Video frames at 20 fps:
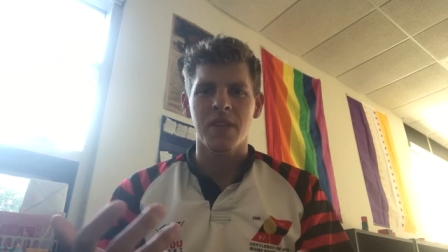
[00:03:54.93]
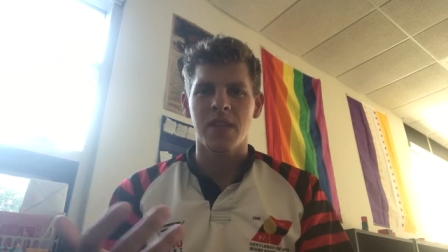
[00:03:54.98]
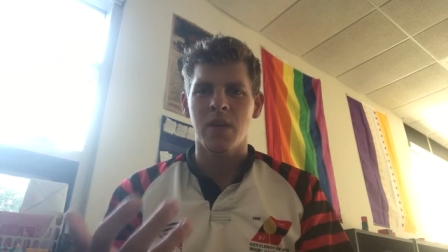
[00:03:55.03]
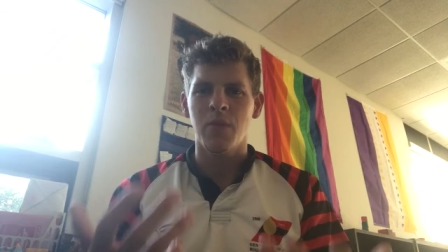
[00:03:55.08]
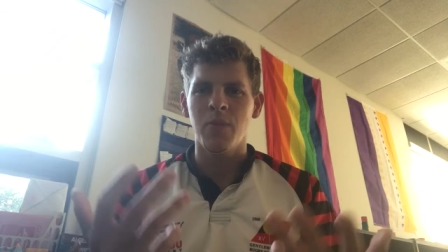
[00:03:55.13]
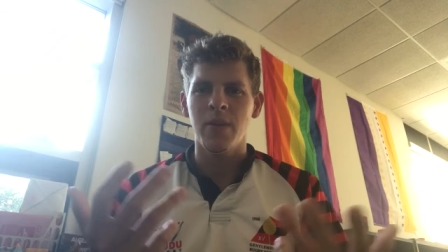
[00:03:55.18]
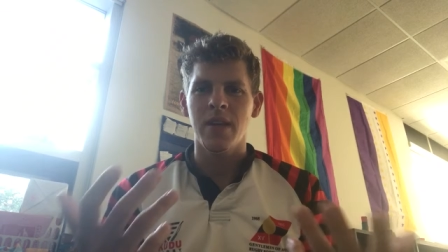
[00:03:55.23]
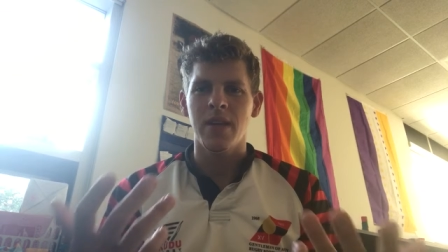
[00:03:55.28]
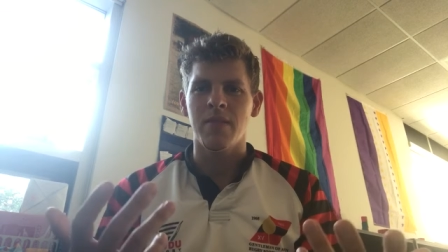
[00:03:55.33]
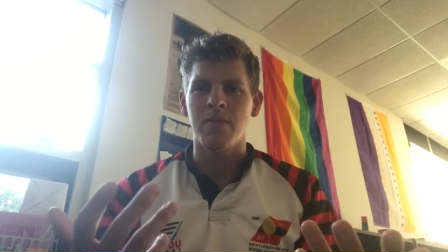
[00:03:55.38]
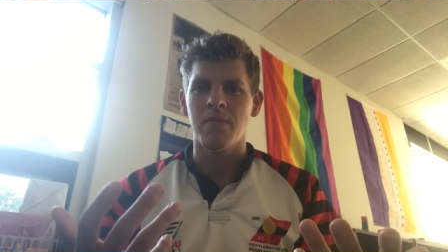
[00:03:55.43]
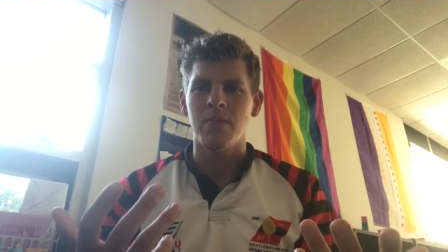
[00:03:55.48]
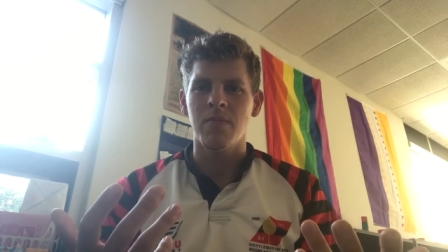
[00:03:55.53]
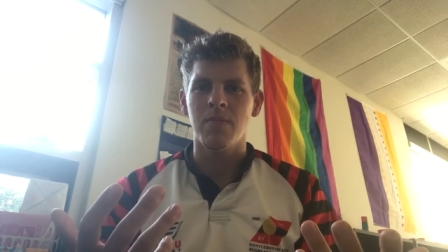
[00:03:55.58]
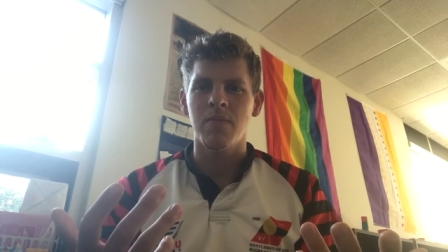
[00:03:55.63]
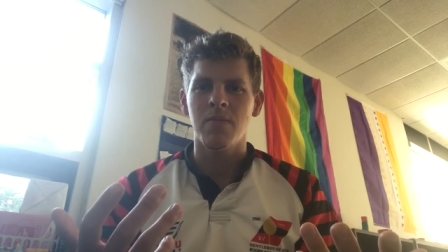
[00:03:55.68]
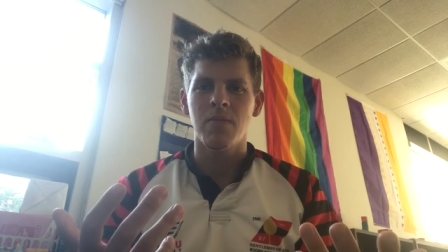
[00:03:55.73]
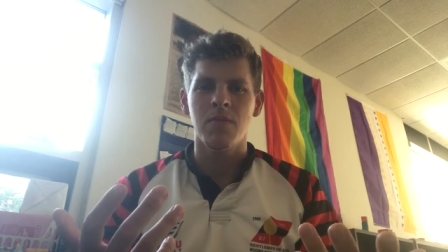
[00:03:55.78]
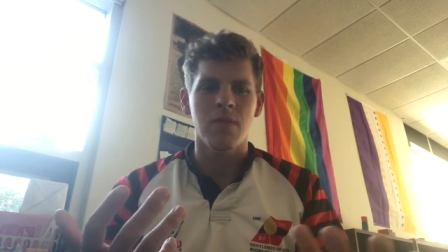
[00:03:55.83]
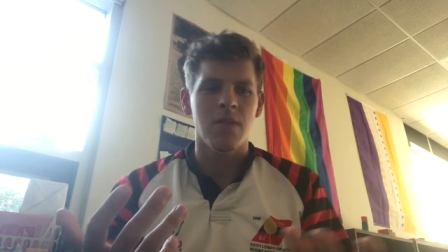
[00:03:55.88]
can we
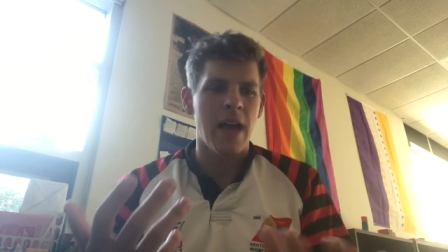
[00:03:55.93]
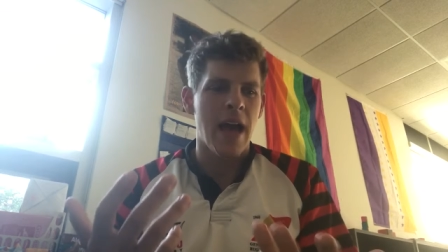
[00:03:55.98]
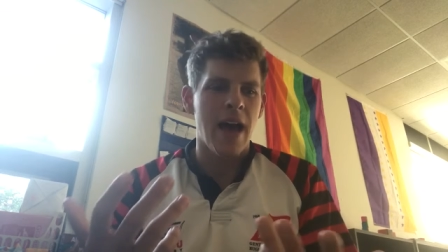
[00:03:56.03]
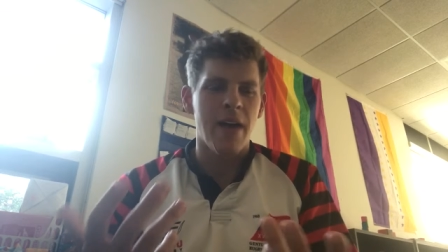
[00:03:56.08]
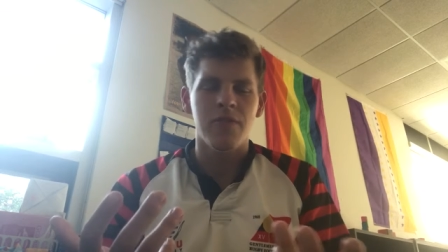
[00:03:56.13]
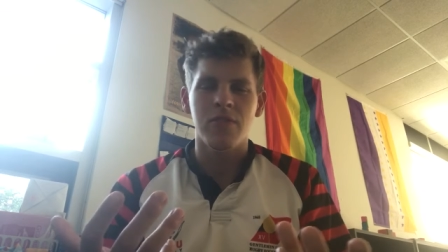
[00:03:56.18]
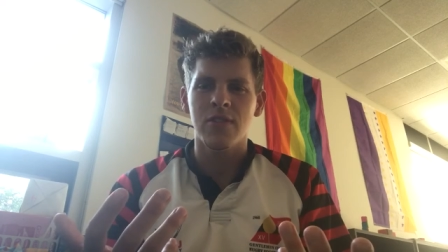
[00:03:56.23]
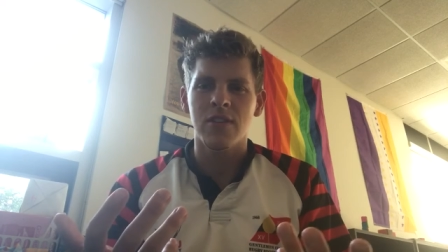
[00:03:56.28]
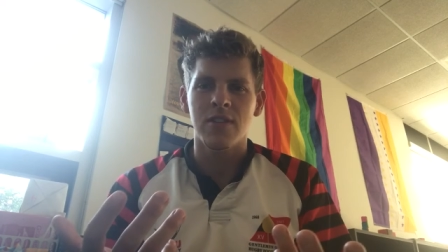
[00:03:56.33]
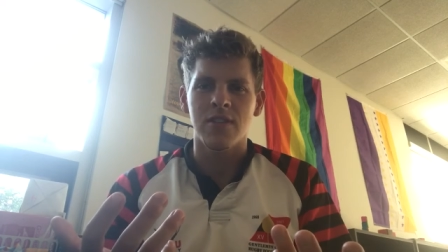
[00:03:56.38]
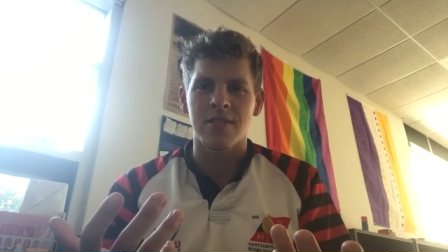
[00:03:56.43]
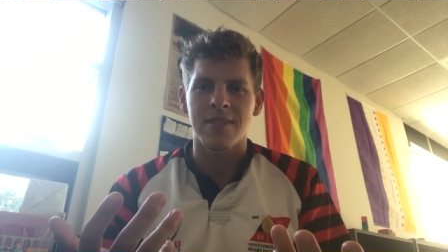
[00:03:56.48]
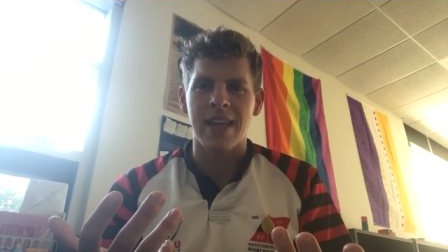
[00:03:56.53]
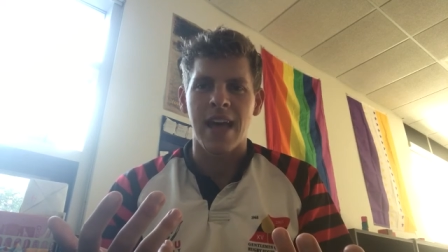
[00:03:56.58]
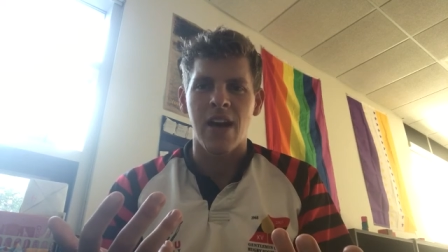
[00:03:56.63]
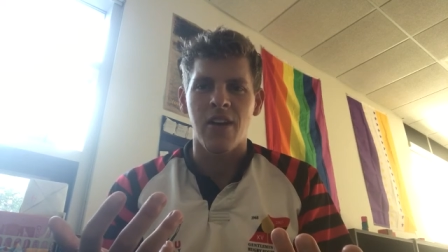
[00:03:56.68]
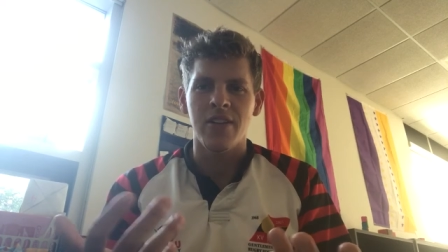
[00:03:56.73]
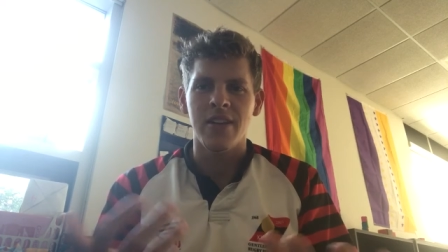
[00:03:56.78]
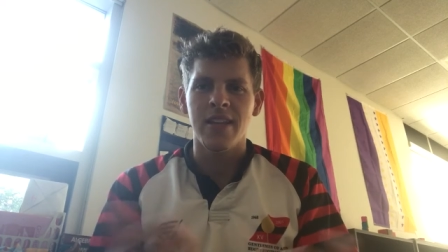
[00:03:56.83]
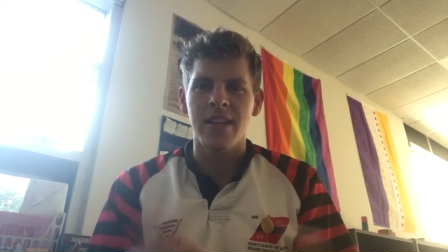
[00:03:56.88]
have a little
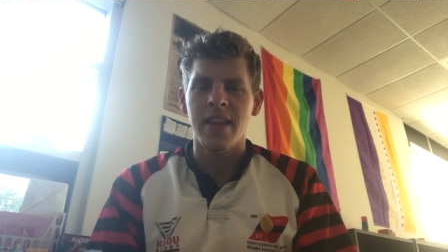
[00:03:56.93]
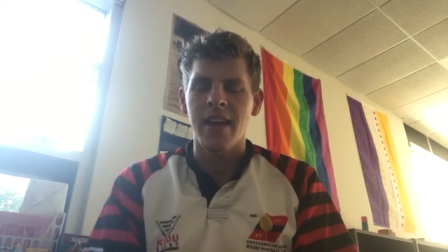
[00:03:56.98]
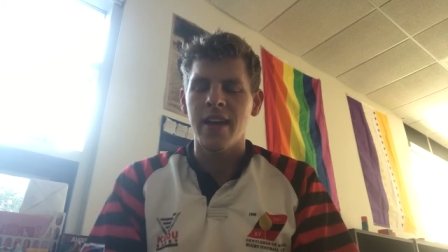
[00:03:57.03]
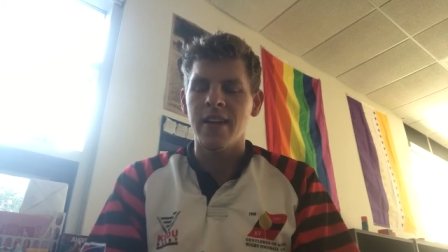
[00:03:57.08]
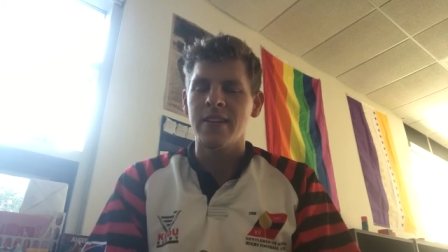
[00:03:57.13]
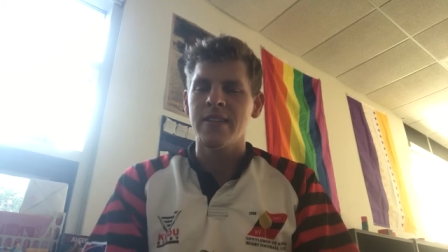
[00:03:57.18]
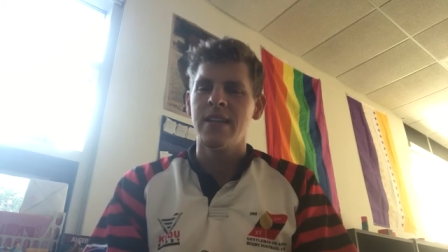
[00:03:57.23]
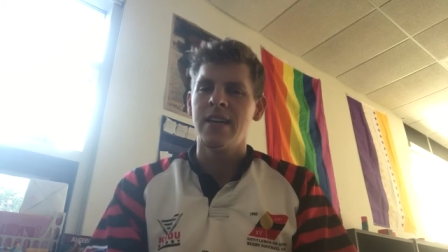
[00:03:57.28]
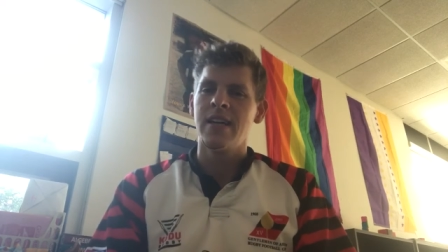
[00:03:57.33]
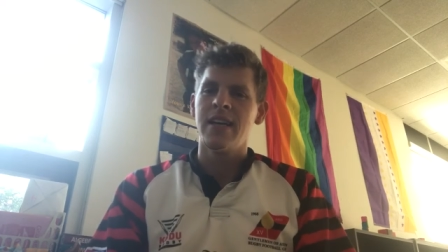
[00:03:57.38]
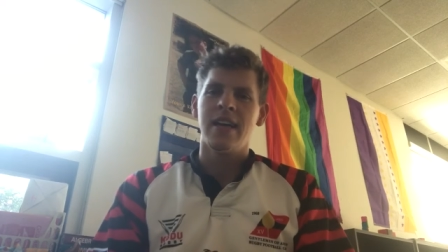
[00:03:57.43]
talent in there?